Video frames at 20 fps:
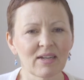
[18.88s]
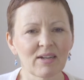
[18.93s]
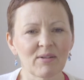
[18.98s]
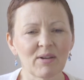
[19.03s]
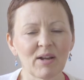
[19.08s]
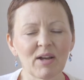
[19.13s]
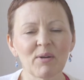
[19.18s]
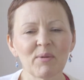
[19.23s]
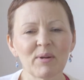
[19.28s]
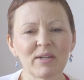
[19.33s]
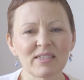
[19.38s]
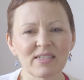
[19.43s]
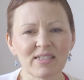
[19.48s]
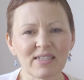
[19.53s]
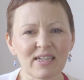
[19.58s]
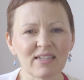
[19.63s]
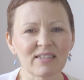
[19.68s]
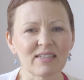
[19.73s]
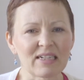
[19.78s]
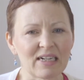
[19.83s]
But I always
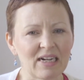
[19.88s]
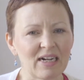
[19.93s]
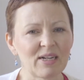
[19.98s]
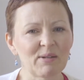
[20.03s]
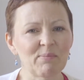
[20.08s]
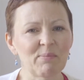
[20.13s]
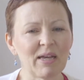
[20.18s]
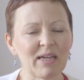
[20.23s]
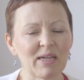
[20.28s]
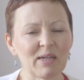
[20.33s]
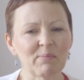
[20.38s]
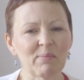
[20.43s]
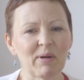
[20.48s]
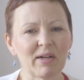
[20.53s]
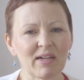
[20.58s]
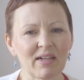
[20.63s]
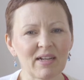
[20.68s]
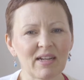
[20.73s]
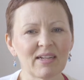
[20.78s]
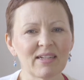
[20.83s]
say that I make
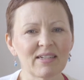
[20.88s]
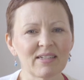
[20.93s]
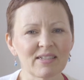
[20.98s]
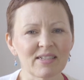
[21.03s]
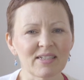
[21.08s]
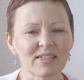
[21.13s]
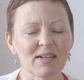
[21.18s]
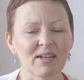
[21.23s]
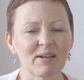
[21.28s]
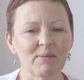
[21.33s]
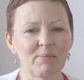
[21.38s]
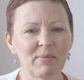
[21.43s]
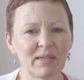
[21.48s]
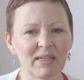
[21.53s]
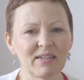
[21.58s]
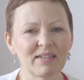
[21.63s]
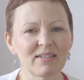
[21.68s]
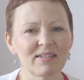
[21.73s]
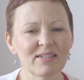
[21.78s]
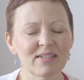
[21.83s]
my clients
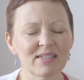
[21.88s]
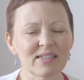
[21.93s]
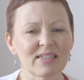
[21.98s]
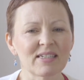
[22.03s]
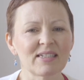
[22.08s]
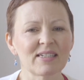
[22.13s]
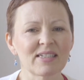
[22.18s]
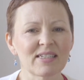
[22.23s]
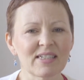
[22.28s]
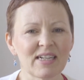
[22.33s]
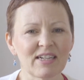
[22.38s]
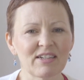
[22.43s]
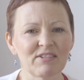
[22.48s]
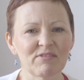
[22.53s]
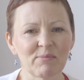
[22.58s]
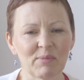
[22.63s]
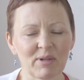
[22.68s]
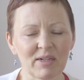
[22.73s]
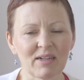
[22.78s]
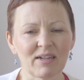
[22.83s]
millions and
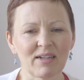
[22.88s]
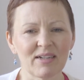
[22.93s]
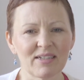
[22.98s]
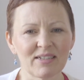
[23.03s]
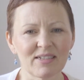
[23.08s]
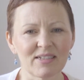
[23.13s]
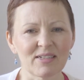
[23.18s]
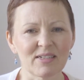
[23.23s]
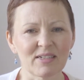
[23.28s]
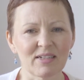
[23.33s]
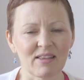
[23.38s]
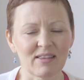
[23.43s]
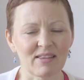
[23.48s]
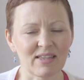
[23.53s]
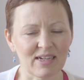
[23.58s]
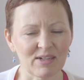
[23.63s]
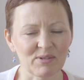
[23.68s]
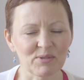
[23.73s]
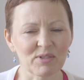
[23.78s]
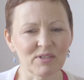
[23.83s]
save my clients
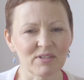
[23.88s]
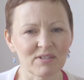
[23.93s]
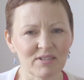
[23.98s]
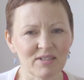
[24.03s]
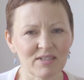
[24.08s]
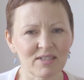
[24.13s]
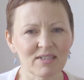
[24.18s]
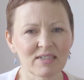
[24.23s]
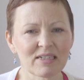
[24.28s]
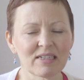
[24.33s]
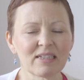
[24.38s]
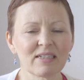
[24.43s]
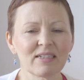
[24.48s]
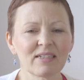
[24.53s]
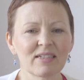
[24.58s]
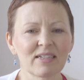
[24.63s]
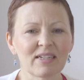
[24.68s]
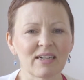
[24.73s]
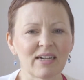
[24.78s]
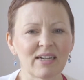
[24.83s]
thousands,
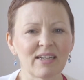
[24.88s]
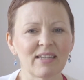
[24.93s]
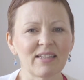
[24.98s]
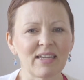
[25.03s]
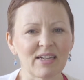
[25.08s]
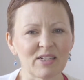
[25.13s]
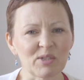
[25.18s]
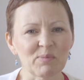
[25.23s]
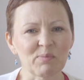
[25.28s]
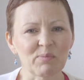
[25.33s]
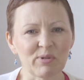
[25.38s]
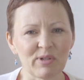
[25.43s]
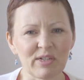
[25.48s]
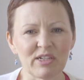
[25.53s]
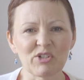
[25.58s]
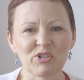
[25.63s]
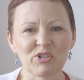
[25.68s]
and that's pretty